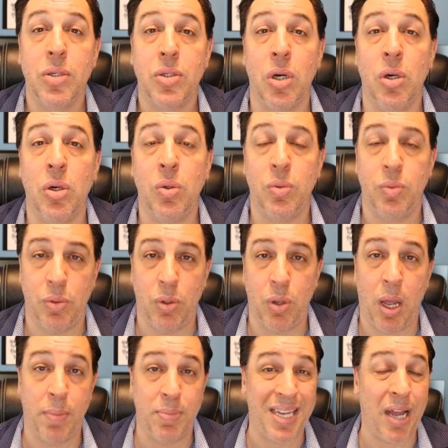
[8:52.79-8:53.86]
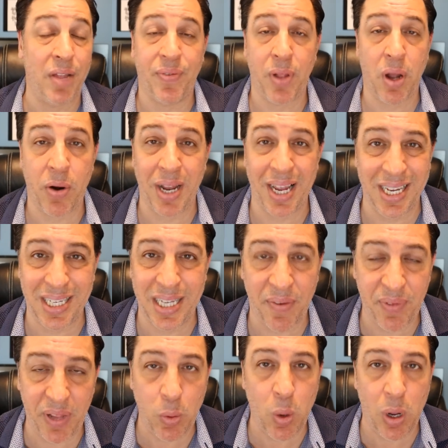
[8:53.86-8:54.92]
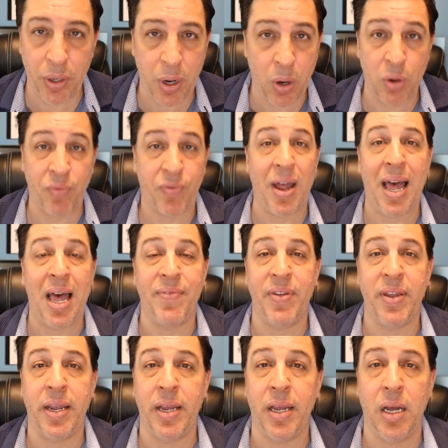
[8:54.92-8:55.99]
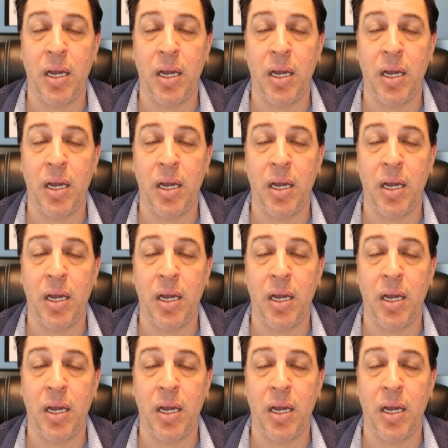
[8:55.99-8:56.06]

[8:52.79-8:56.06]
So South Florida is definitely well known for having